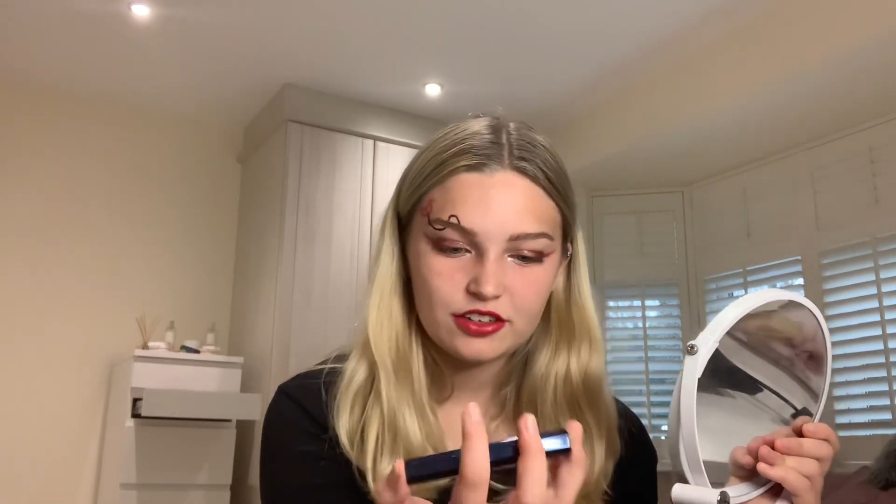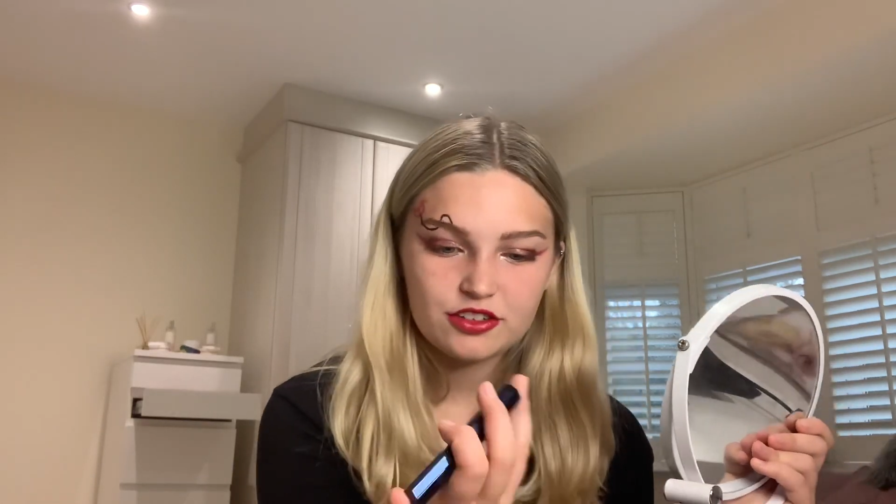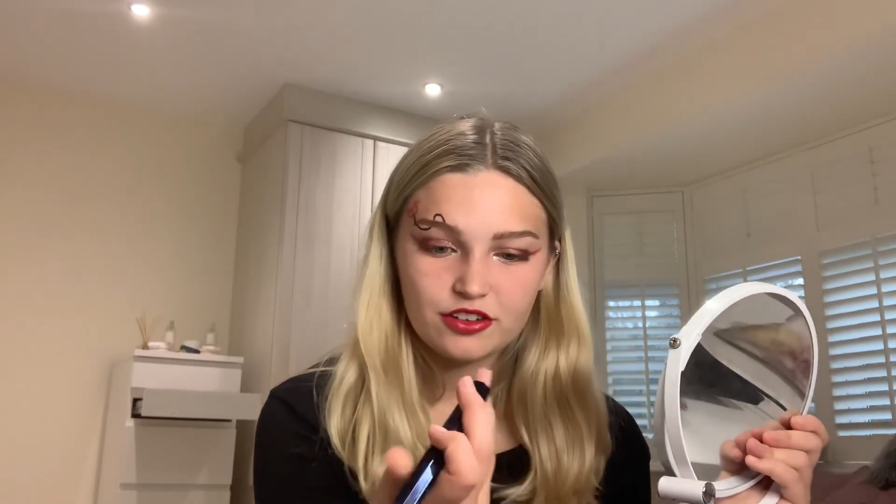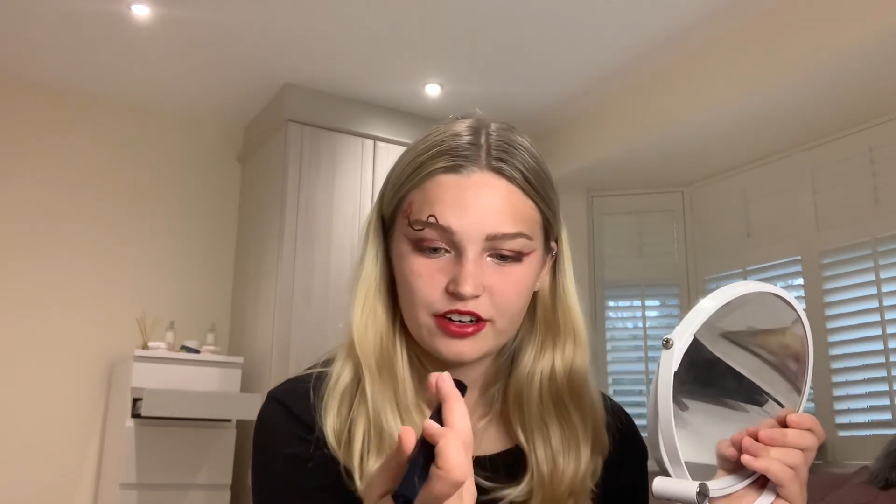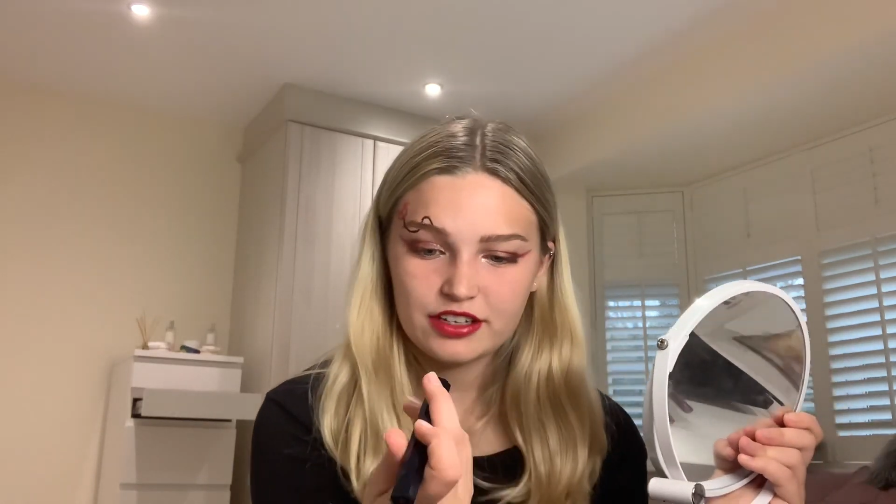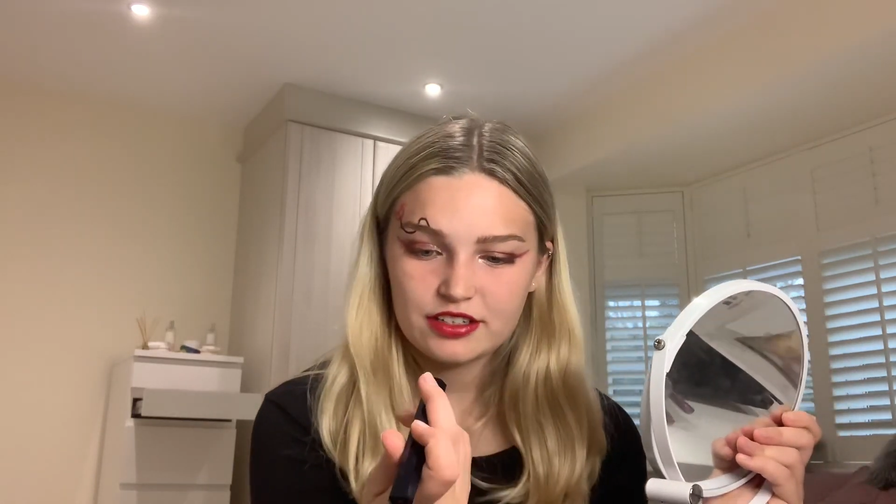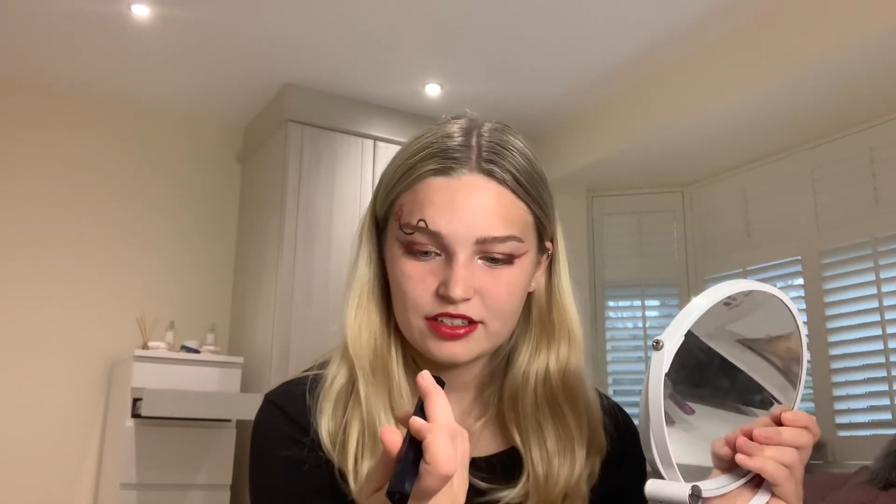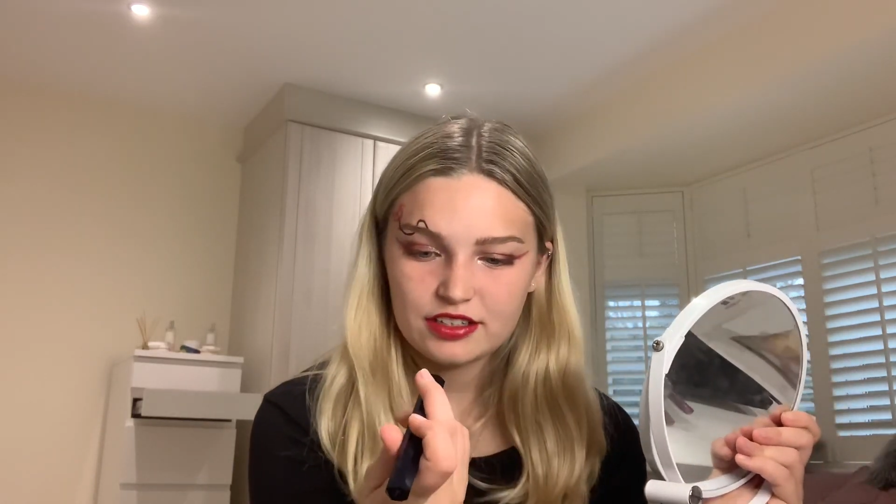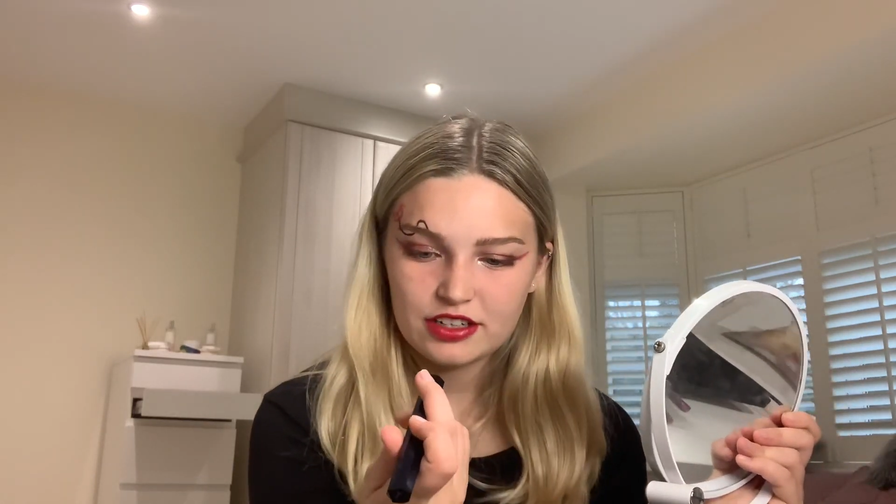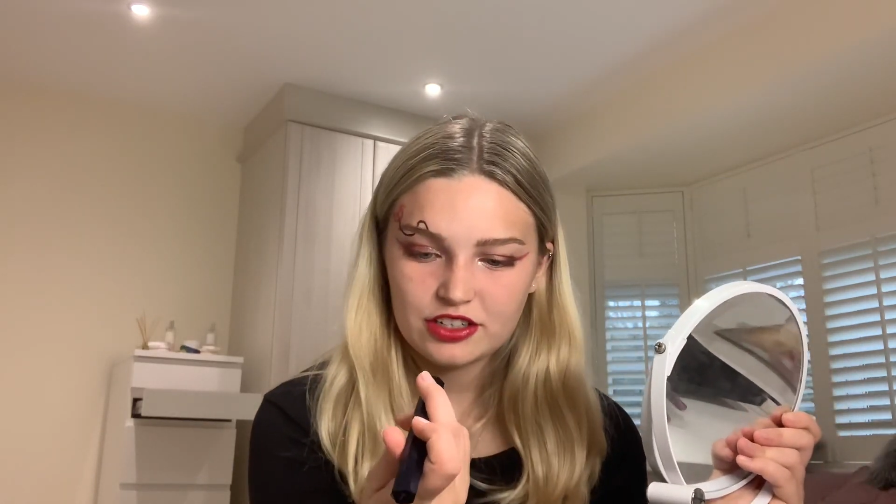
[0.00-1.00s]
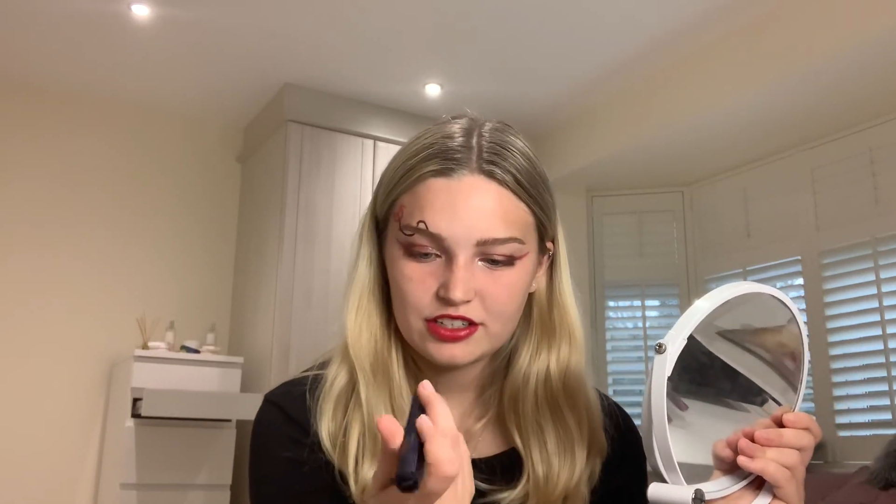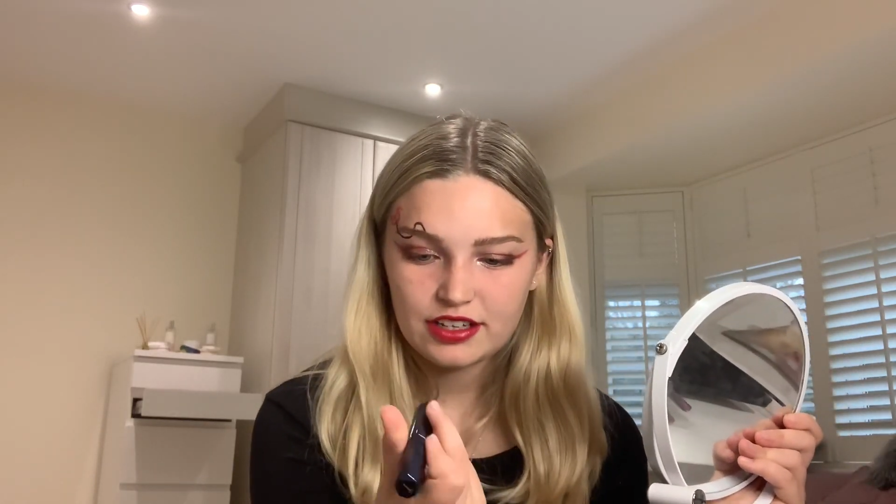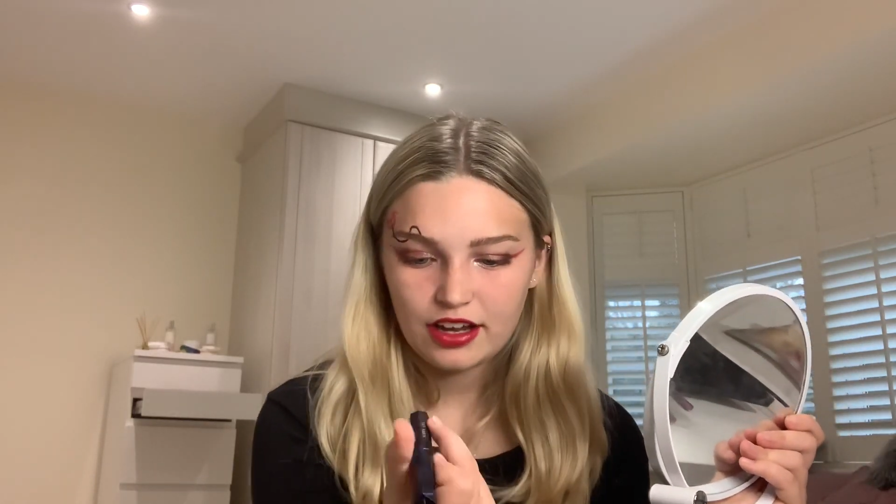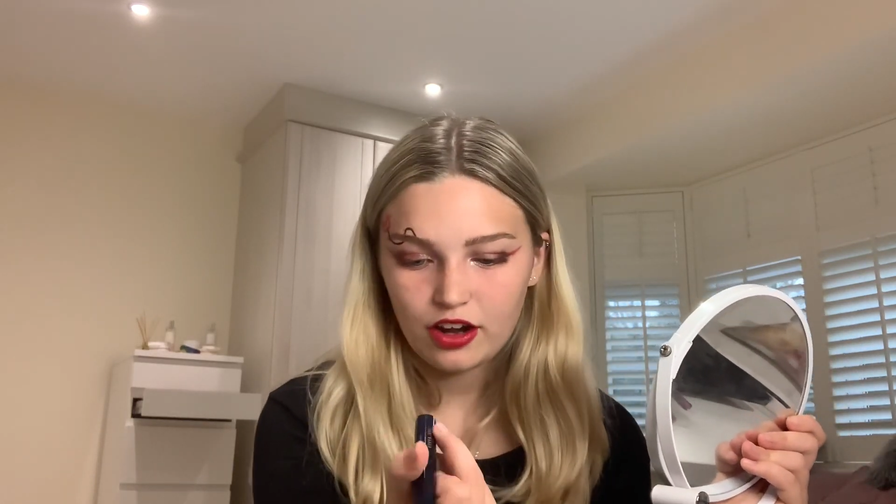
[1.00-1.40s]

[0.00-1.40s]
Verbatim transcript: sorry, it doesn't actually say.